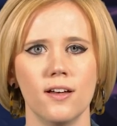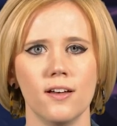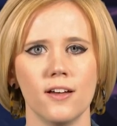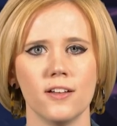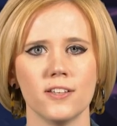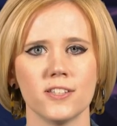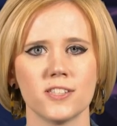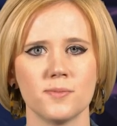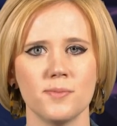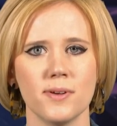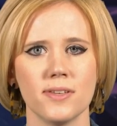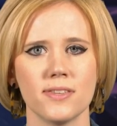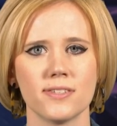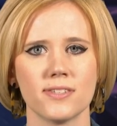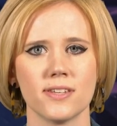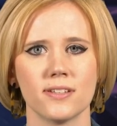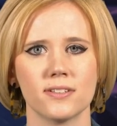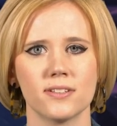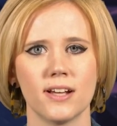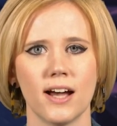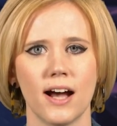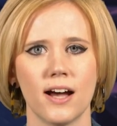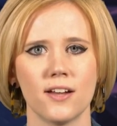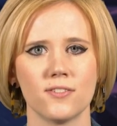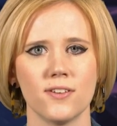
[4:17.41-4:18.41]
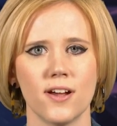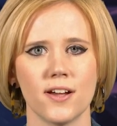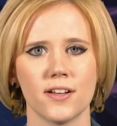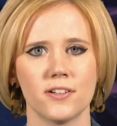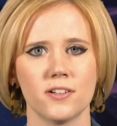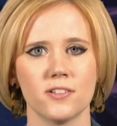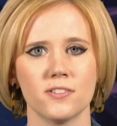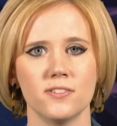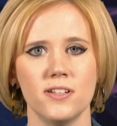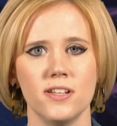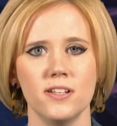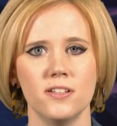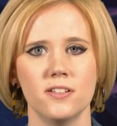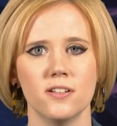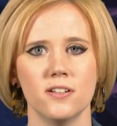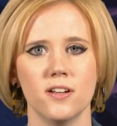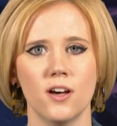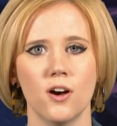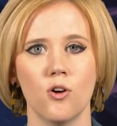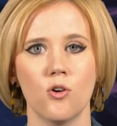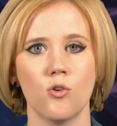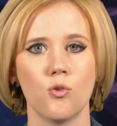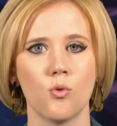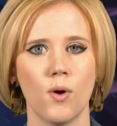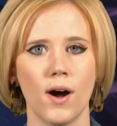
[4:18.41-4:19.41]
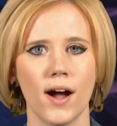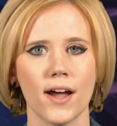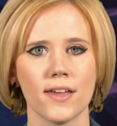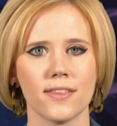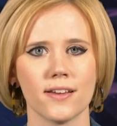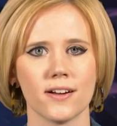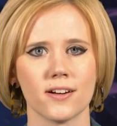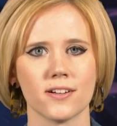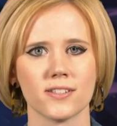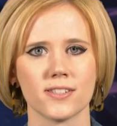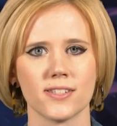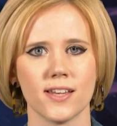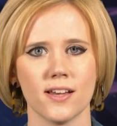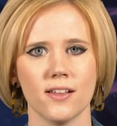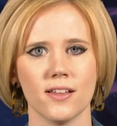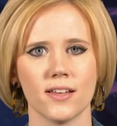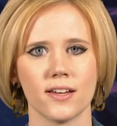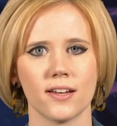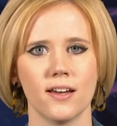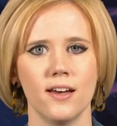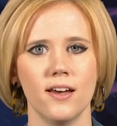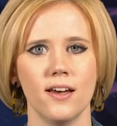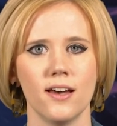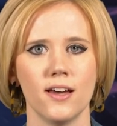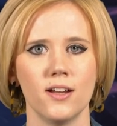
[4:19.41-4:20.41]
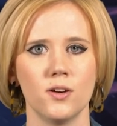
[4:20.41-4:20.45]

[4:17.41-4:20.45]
And Smith said contractors need to know why they're selling